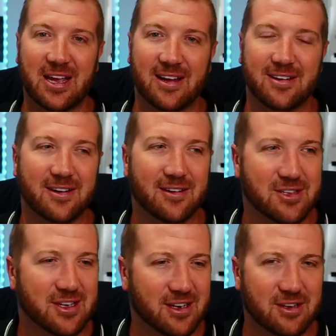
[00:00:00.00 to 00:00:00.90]
out,
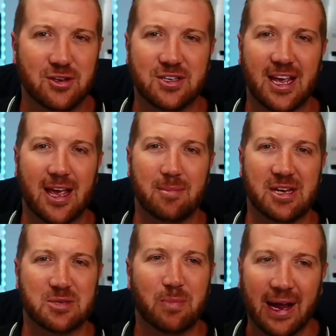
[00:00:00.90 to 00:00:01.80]
it's like using
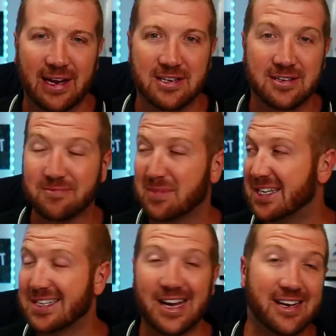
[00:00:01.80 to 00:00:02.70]
MS Paint. I
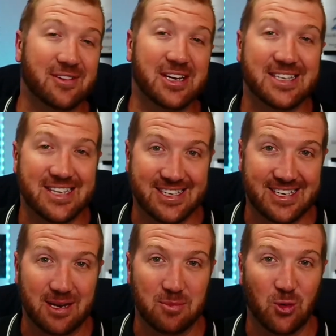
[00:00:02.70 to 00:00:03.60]
mean, does that even
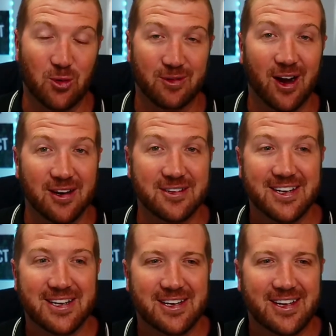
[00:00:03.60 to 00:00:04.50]
exist anymore, right?
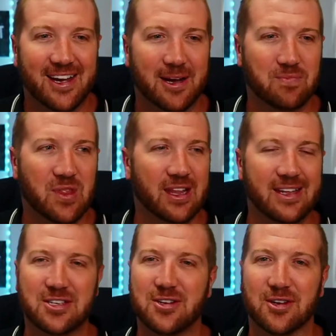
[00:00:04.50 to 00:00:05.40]

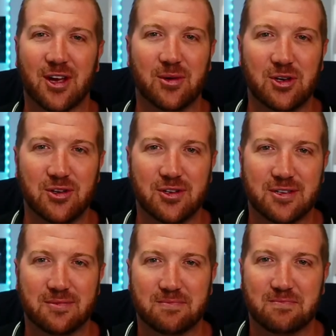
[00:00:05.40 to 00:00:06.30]
Let's not go and
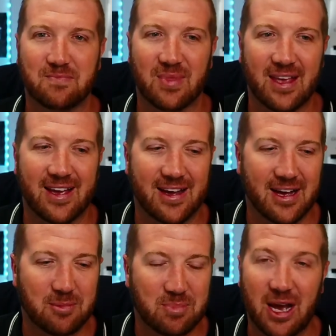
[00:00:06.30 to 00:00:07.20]
use
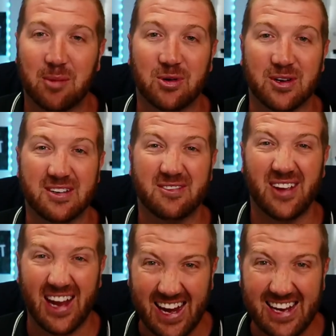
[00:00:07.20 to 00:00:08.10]
PowerPoint
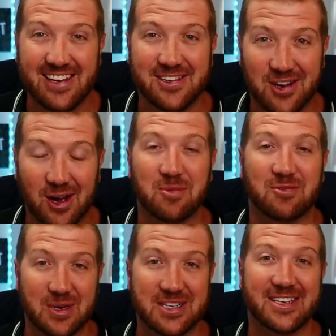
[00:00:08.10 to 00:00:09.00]
for any type
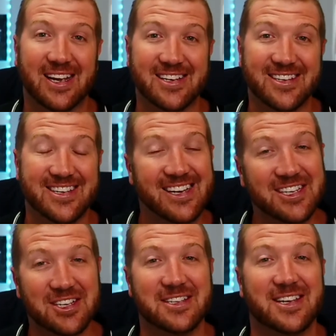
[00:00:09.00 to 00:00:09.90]
of presentations. It
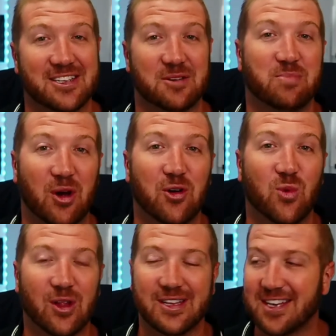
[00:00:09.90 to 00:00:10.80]
just doesn't bode
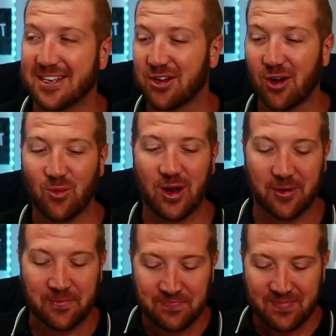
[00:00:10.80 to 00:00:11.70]
well. It doesn't go
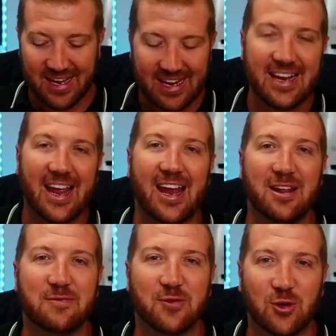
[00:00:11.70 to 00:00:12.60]
well in
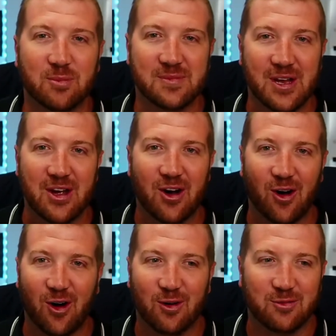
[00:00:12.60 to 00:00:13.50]
any form
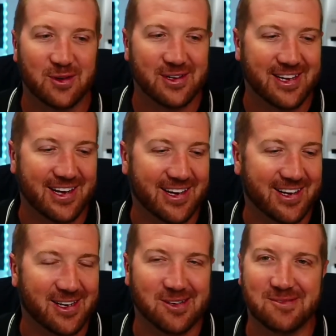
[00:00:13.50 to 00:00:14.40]
of
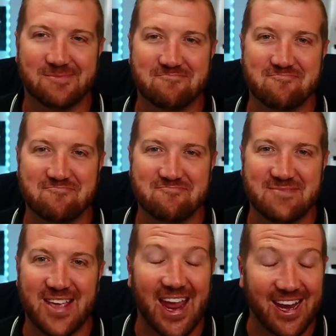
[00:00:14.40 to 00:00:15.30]

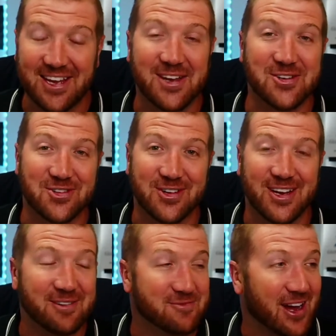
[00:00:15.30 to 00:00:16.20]
any
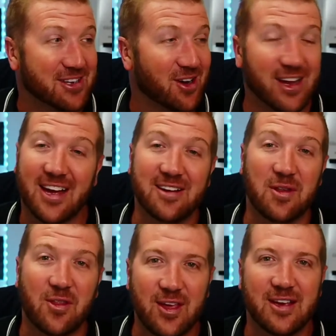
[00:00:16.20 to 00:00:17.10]
industry. In fact, I can't
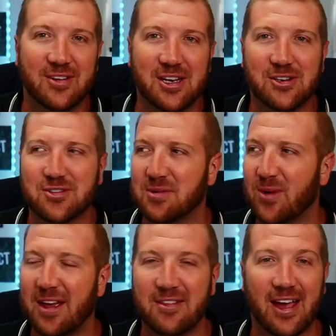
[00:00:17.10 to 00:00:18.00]
even think of an industry
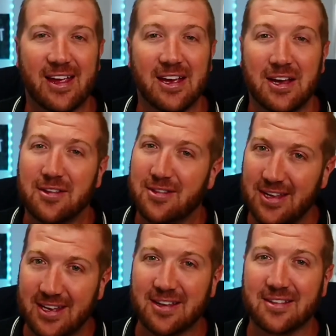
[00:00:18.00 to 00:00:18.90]
where they
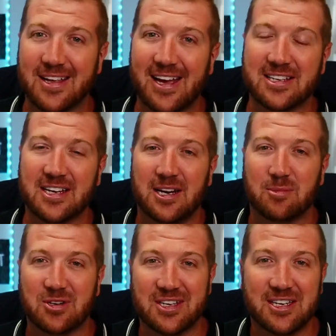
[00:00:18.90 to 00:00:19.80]
think that
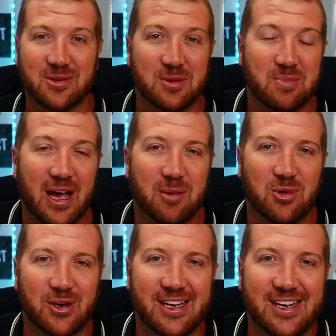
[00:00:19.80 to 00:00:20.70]
presenting with
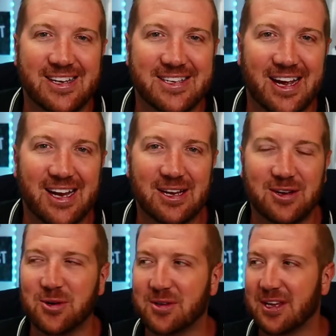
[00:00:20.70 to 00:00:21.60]
PowerPoint is a
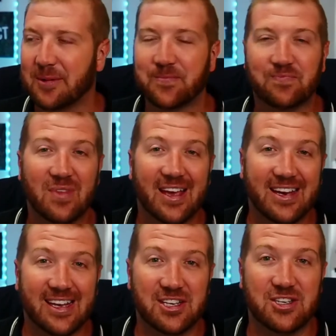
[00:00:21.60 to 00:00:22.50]
good thing,
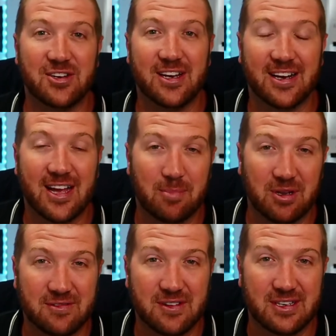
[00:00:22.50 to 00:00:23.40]
unless you need a
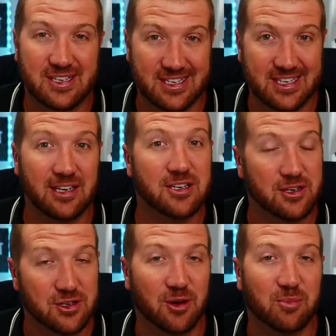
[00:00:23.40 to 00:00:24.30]
couple of
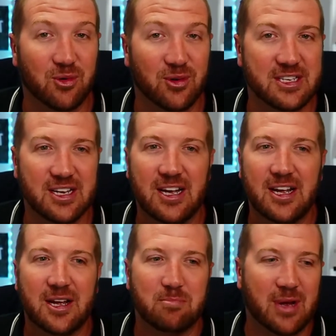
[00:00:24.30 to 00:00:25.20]
succinct dot points,
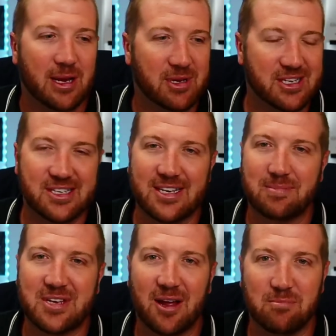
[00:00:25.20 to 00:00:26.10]
maybe a
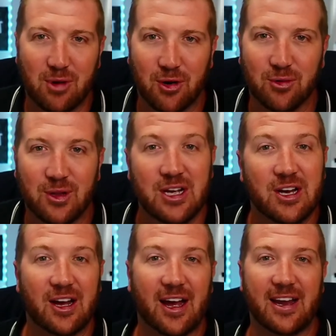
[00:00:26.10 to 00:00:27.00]
stepped out model,
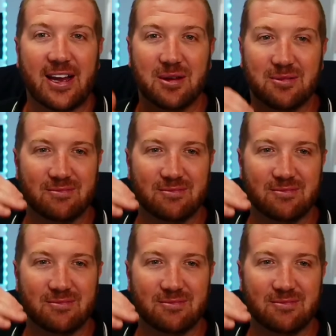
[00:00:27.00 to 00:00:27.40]
a